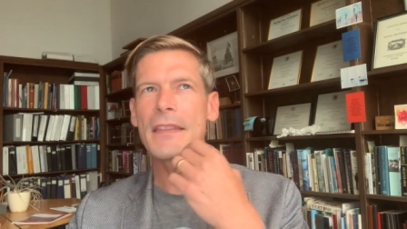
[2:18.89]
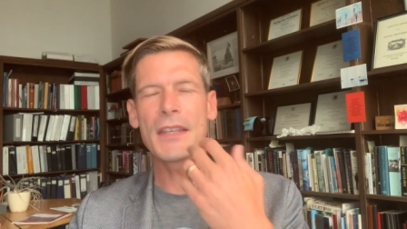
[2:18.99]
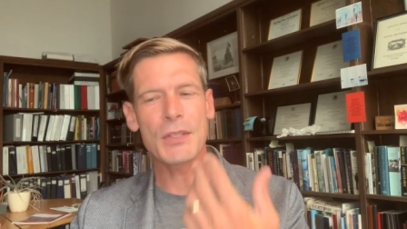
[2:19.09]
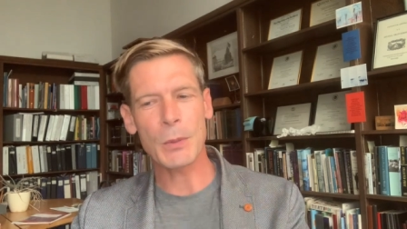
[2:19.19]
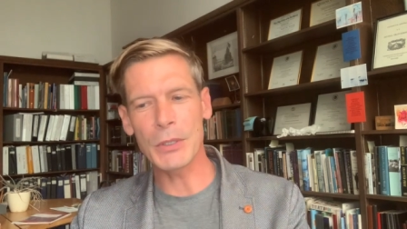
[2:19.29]

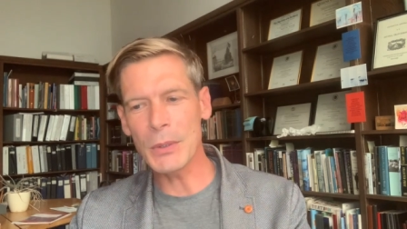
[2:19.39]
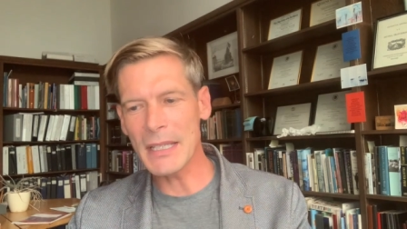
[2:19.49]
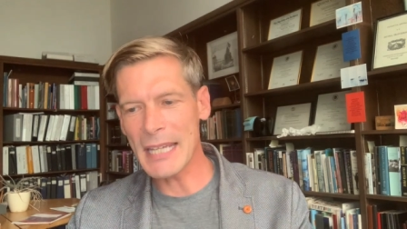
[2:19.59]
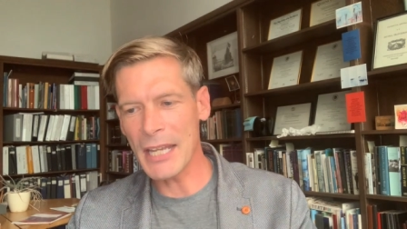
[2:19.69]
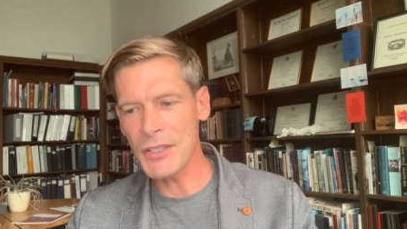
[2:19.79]
This renewed
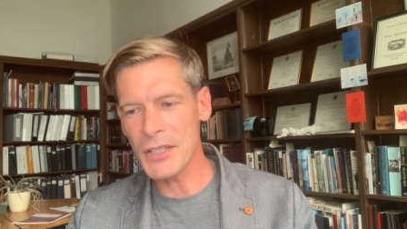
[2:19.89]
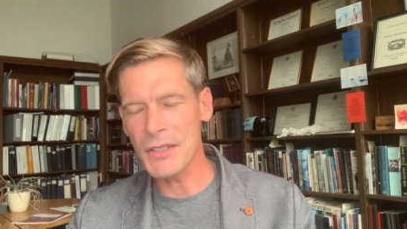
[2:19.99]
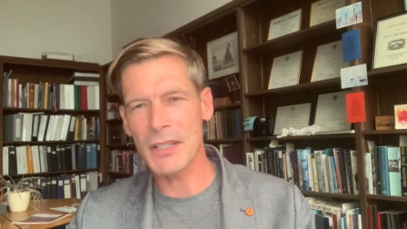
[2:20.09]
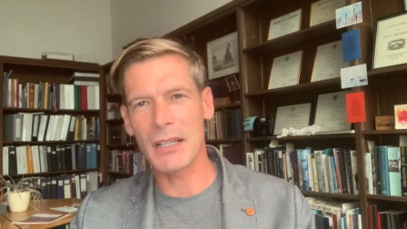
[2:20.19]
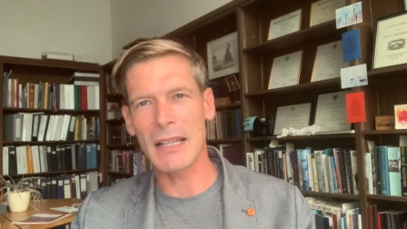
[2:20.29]

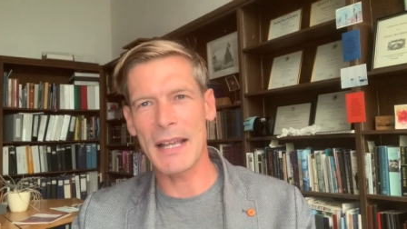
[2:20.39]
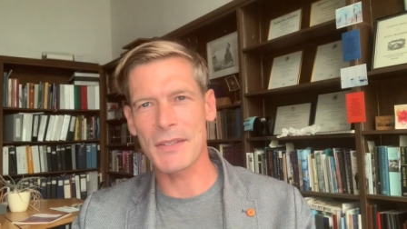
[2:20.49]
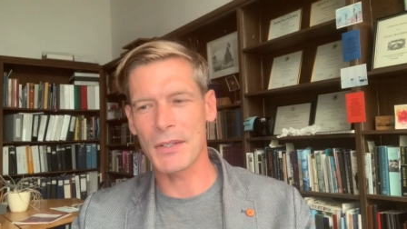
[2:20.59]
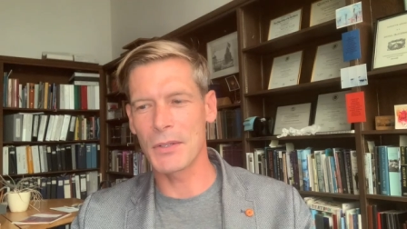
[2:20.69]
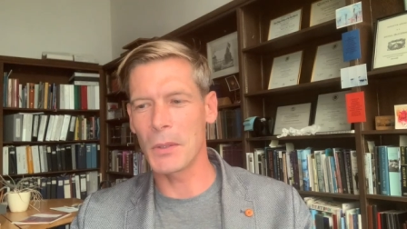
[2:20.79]
attention to
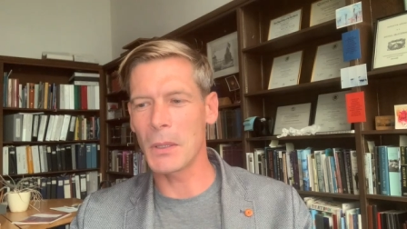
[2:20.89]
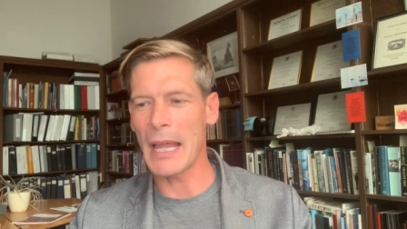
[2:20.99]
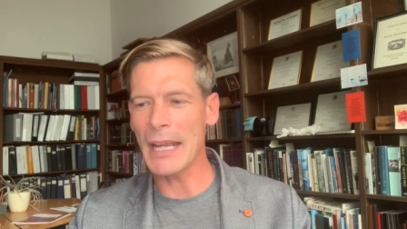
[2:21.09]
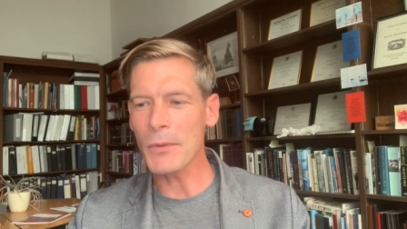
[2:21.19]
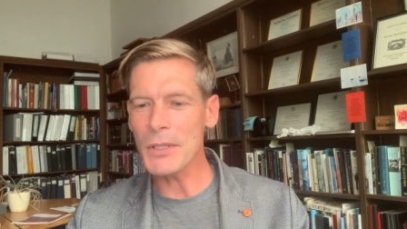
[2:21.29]
classical
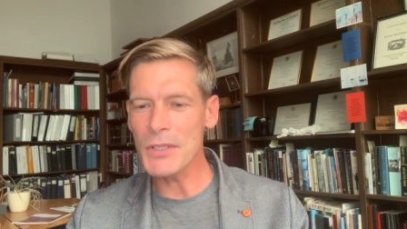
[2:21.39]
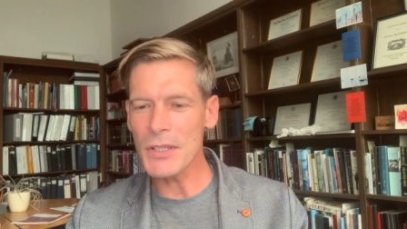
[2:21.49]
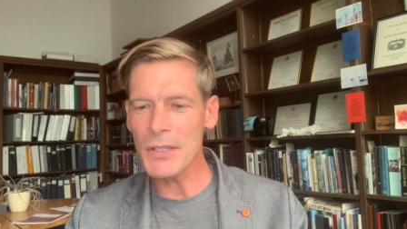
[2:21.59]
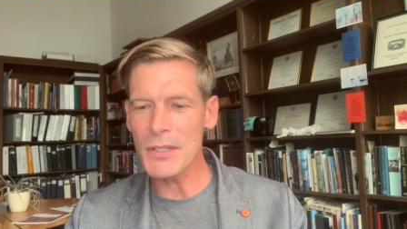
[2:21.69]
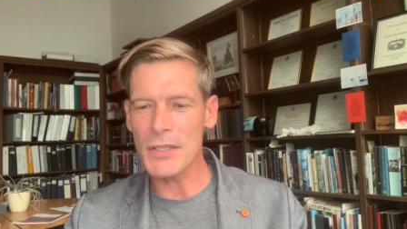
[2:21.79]

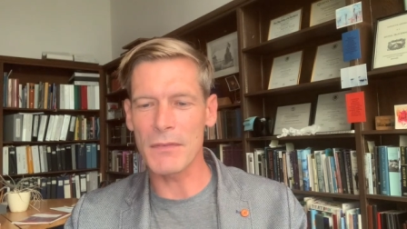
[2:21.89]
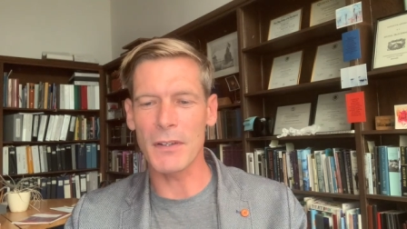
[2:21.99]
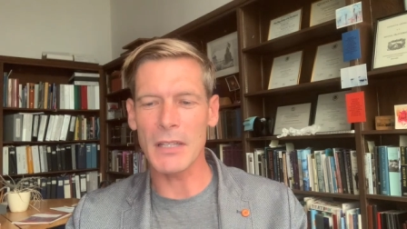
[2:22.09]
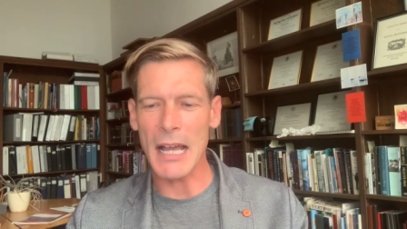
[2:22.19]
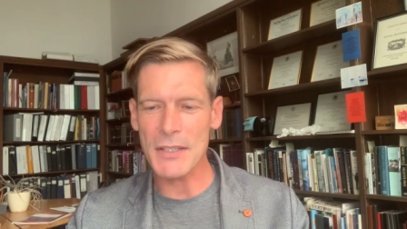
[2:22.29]
languages and
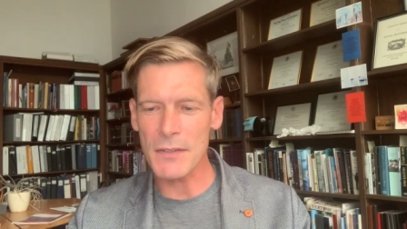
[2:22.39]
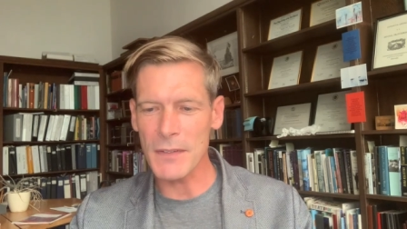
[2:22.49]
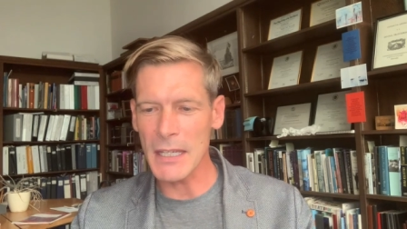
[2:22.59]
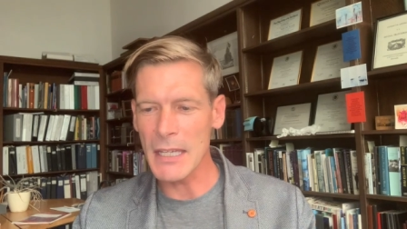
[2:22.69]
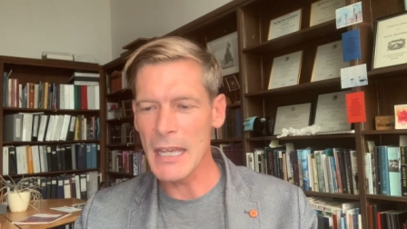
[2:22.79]

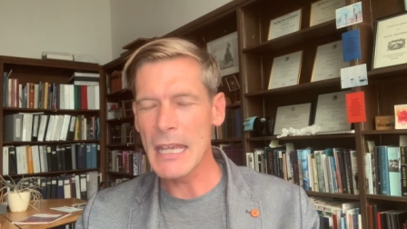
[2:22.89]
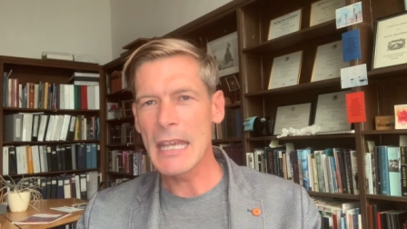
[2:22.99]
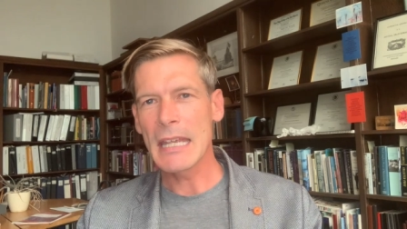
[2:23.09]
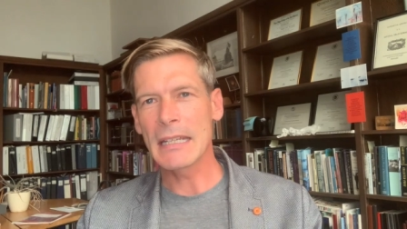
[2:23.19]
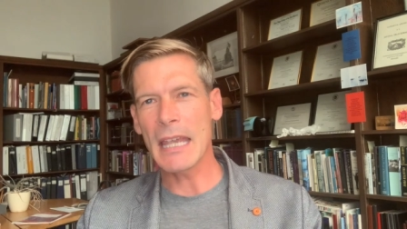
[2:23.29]
philosophy
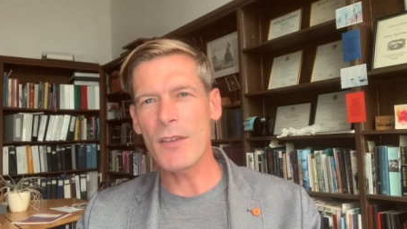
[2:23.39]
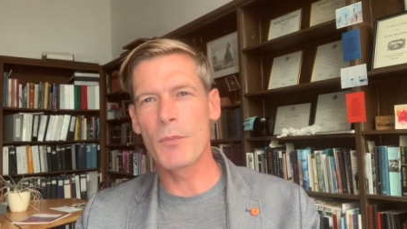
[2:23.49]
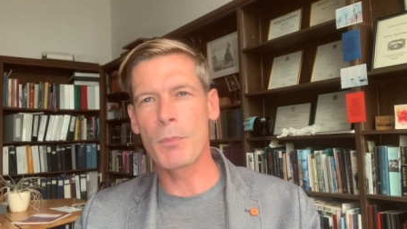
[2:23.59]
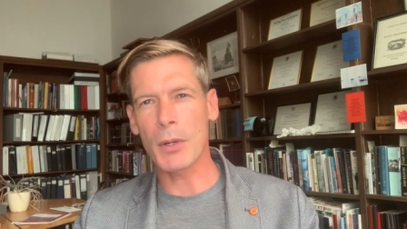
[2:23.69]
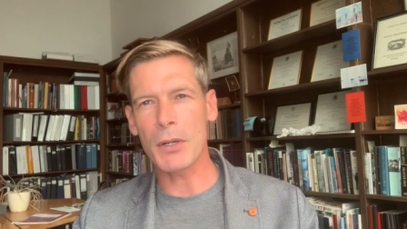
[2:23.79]

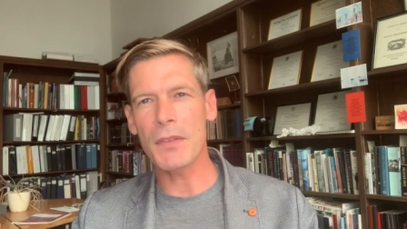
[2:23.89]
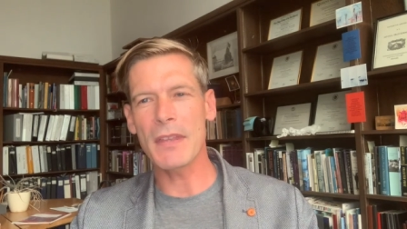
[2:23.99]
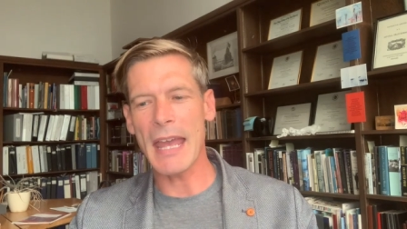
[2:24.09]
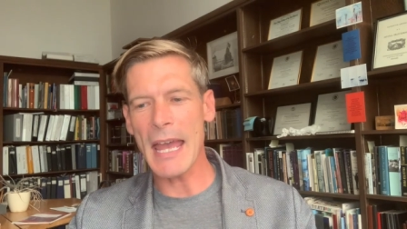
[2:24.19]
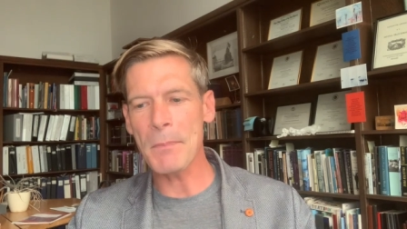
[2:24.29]
gave birth
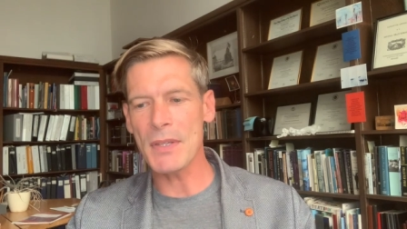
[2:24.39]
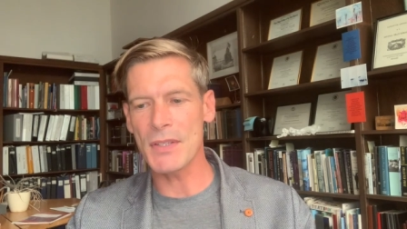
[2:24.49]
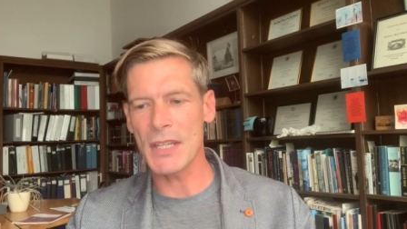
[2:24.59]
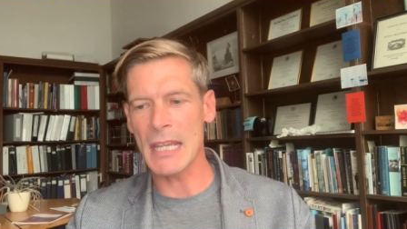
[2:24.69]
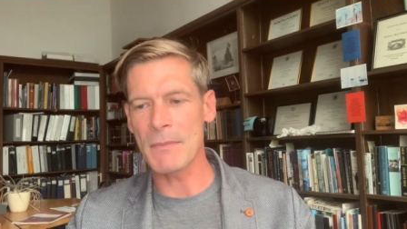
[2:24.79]
to
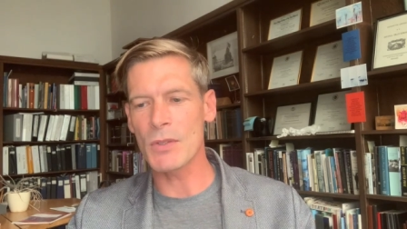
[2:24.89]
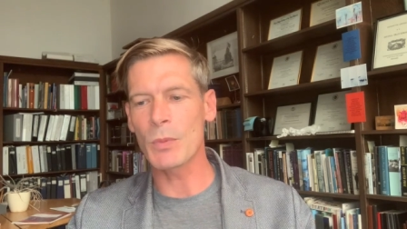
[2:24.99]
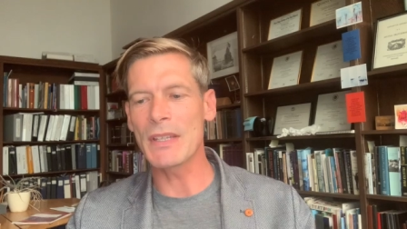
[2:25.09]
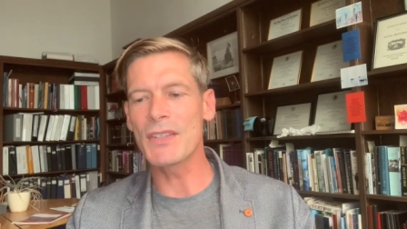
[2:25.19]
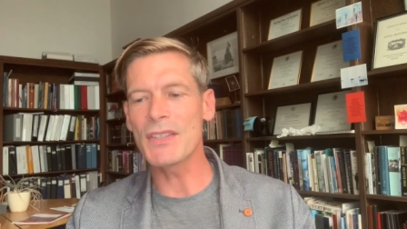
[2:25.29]
epistemes
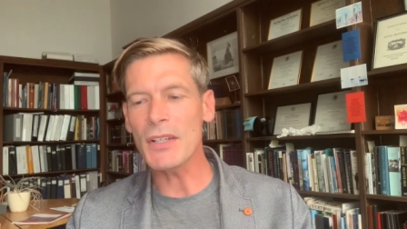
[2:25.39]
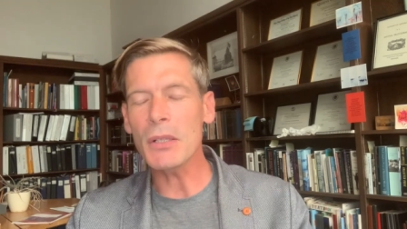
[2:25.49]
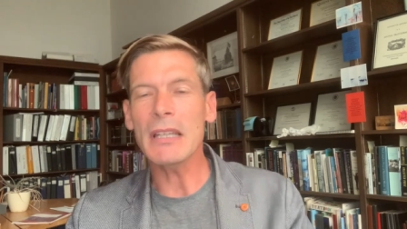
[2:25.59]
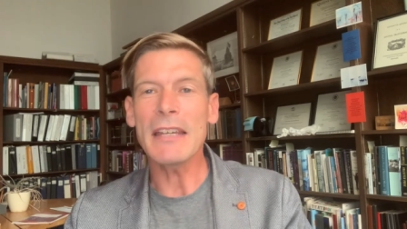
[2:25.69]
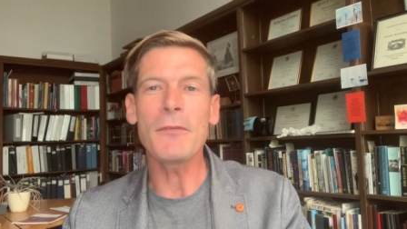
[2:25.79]
we
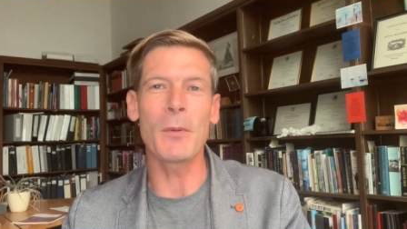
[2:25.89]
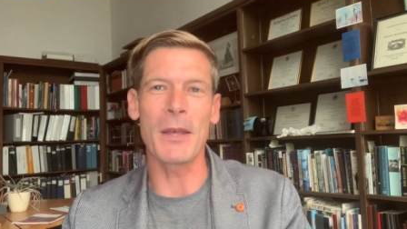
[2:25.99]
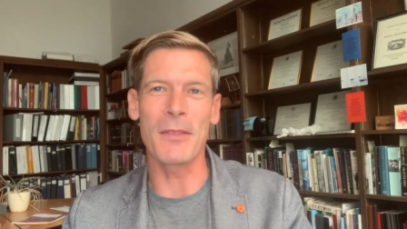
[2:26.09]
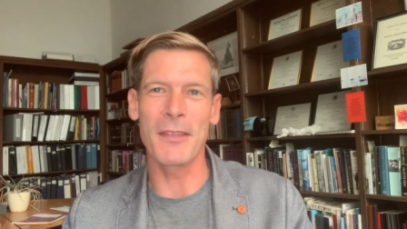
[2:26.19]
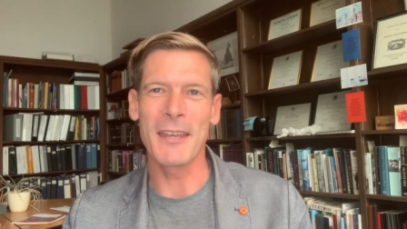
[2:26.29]
still live
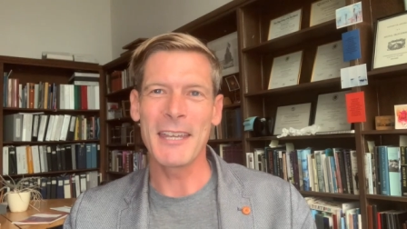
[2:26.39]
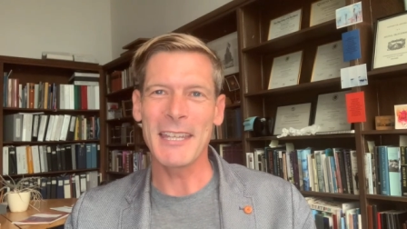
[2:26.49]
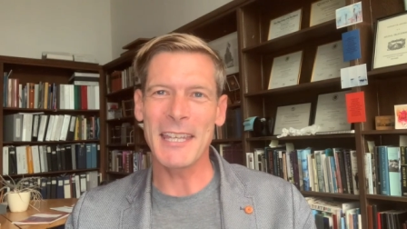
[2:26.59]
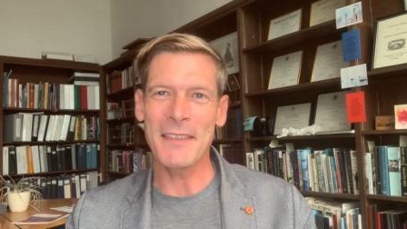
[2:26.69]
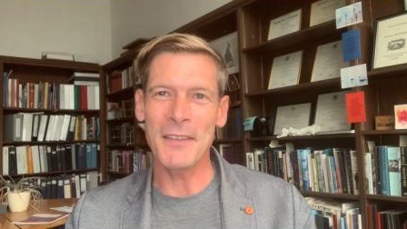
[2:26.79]
with
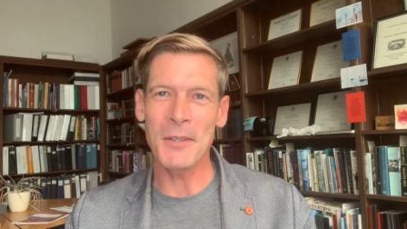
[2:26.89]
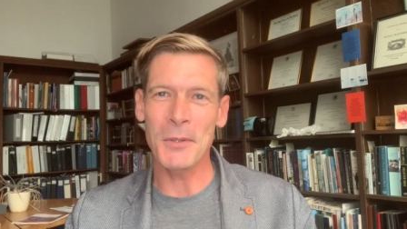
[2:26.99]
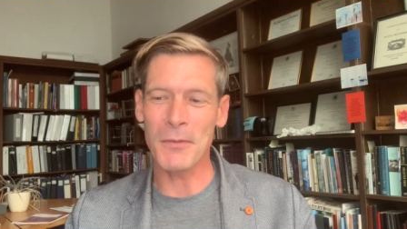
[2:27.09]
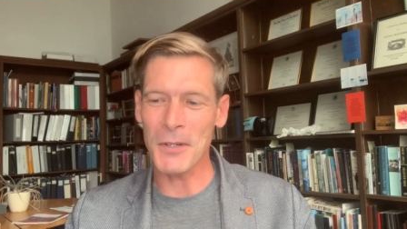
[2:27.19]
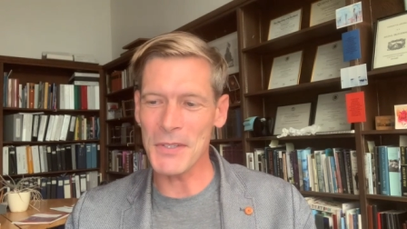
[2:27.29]
in the
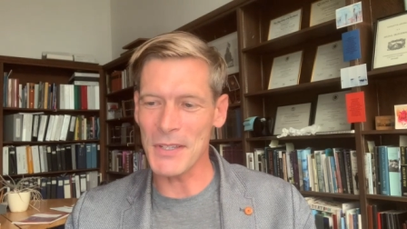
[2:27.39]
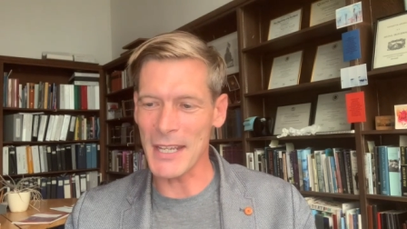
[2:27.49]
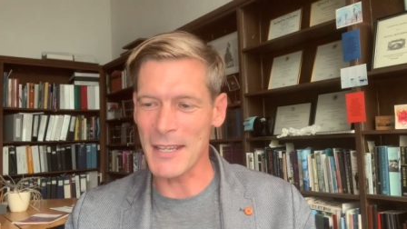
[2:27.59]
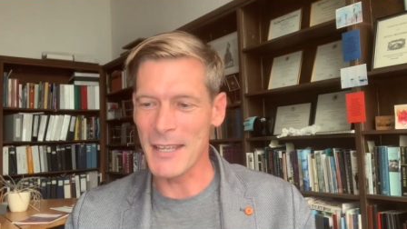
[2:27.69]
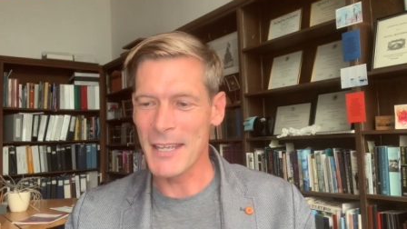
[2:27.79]
university.